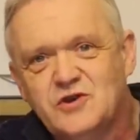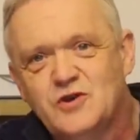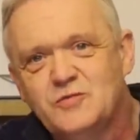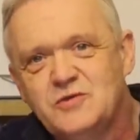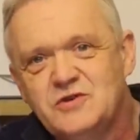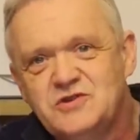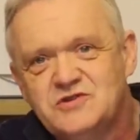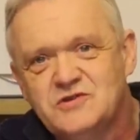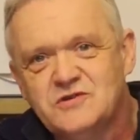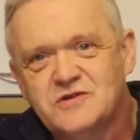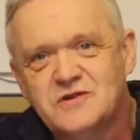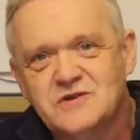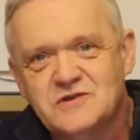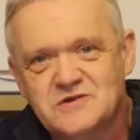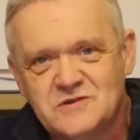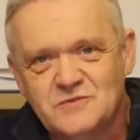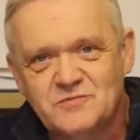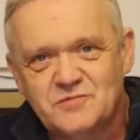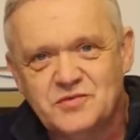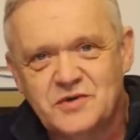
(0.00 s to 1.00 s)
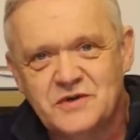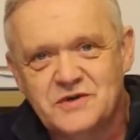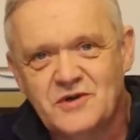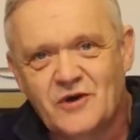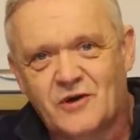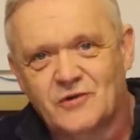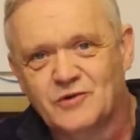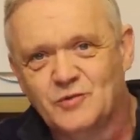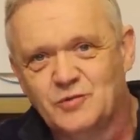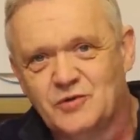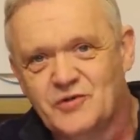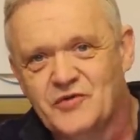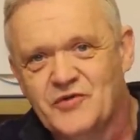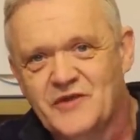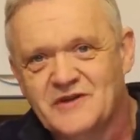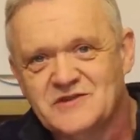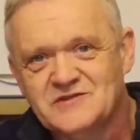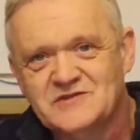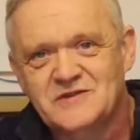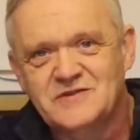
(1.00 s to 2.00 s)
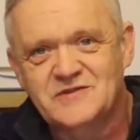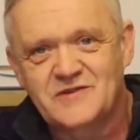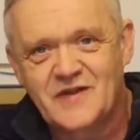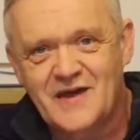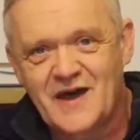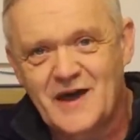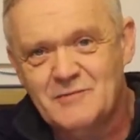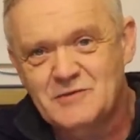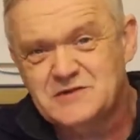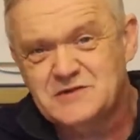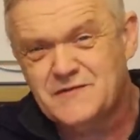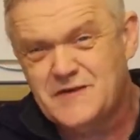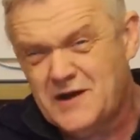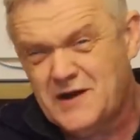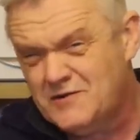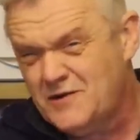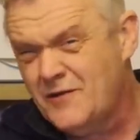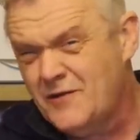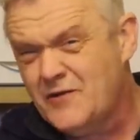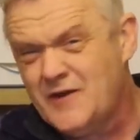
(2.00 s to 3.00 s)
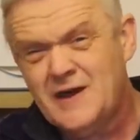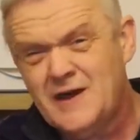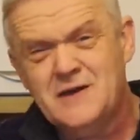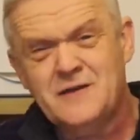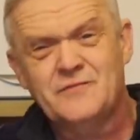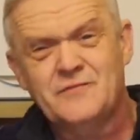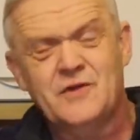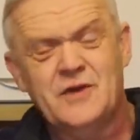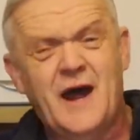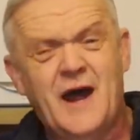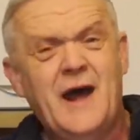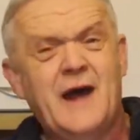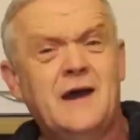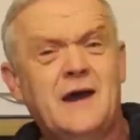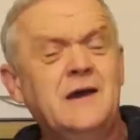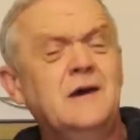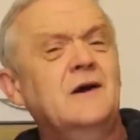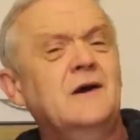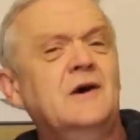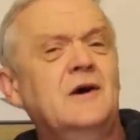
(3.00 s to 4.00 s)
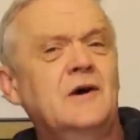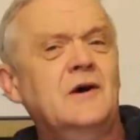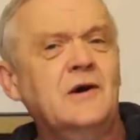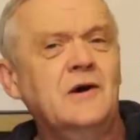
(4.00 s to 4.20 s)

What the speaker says: you could be chucking some pretty horrible things into the atmosphere, and at the end of the day,